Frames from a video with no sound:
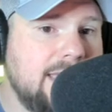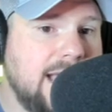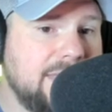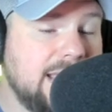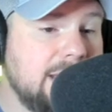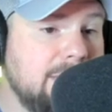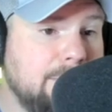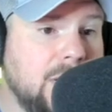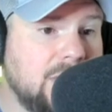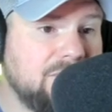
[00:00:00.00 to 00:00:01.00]
I think he'd be
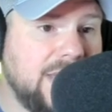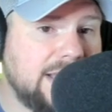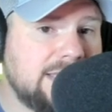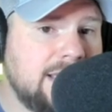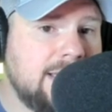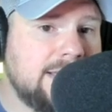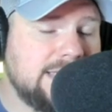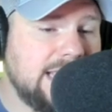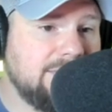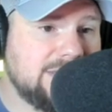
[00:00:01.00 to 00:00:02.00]
perfect
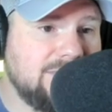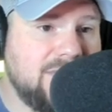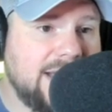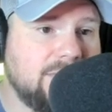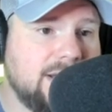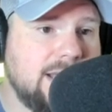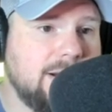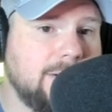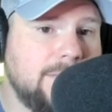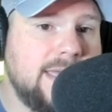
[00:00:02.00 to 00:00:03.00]
to give us a veteran
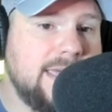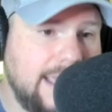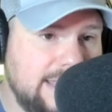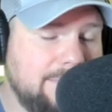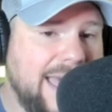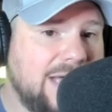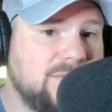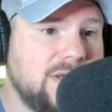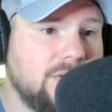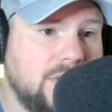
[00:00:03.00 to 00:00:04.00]
here in the
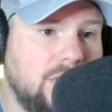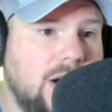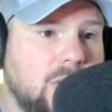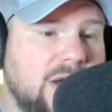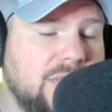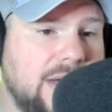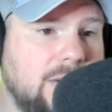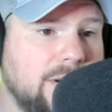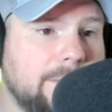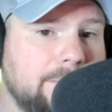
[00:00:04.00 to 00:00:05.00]
backfield along with
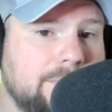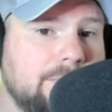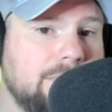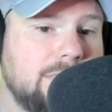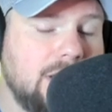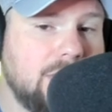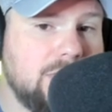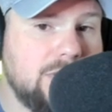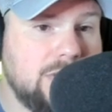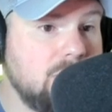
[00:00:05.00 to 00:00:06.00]
our
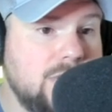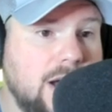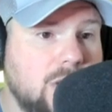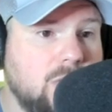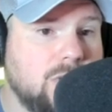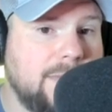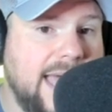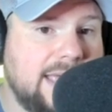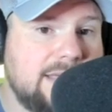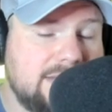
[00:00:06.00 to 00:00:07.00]
new young
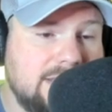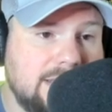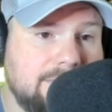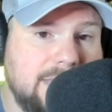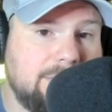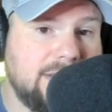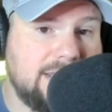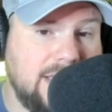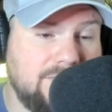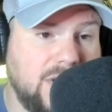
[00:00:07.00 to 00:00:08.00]
quarterback to be able to
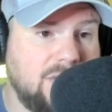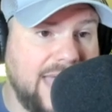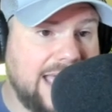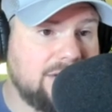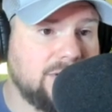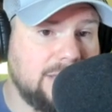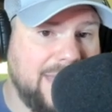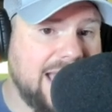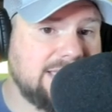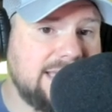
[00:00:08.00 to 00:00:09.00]
involve Eckler in the
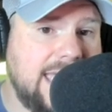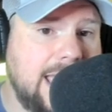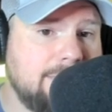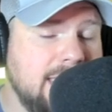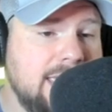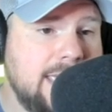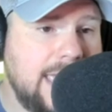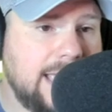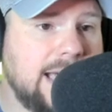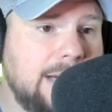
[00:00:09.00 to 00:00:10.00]
passing game
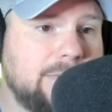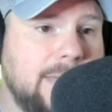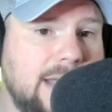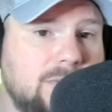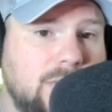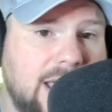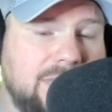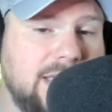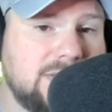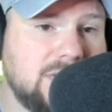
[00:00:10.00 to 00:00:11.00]
and complement what I
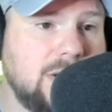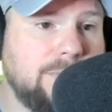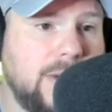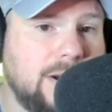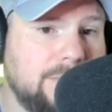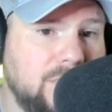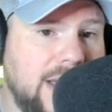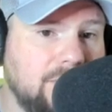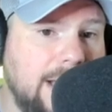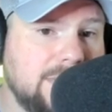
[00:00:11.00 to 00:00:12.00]
think is a good player in
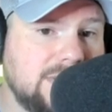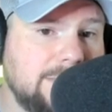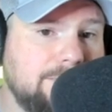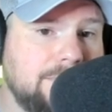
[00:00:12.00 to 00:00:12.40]
Brian Robinson.